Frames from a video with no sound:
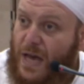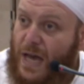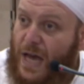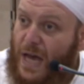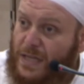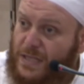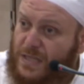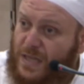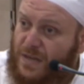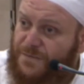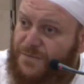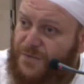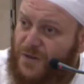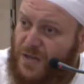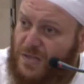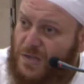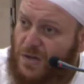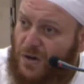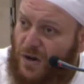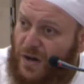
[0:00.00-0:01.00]
Ask him for
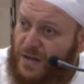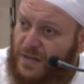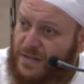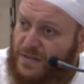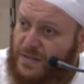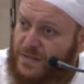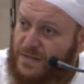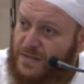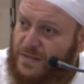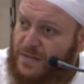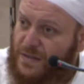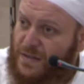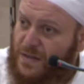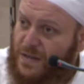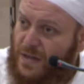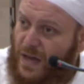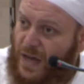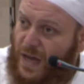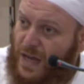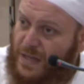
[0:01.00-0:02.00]
his guidance.
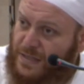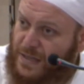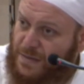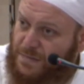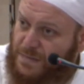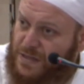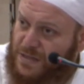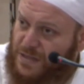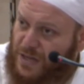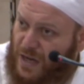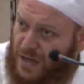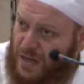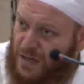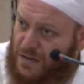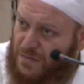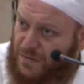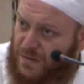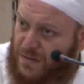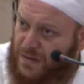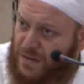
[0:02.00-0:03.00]
Ask him to show
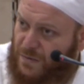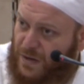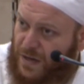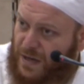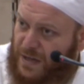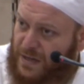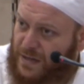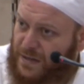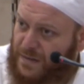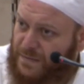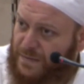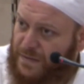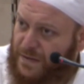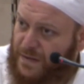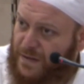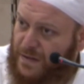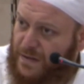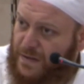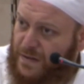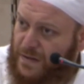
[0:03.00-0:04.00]
you the way.
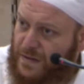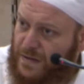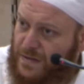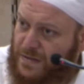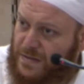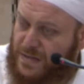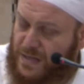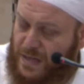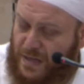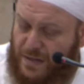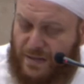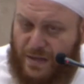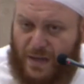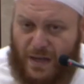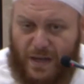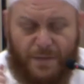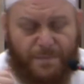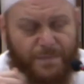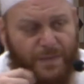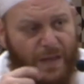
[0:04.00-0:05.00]
Seek
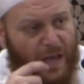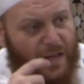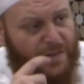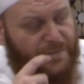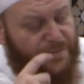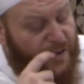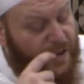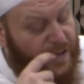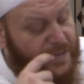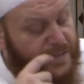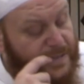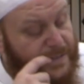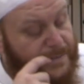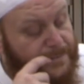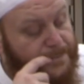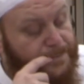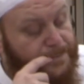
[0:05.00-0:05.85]
their advice.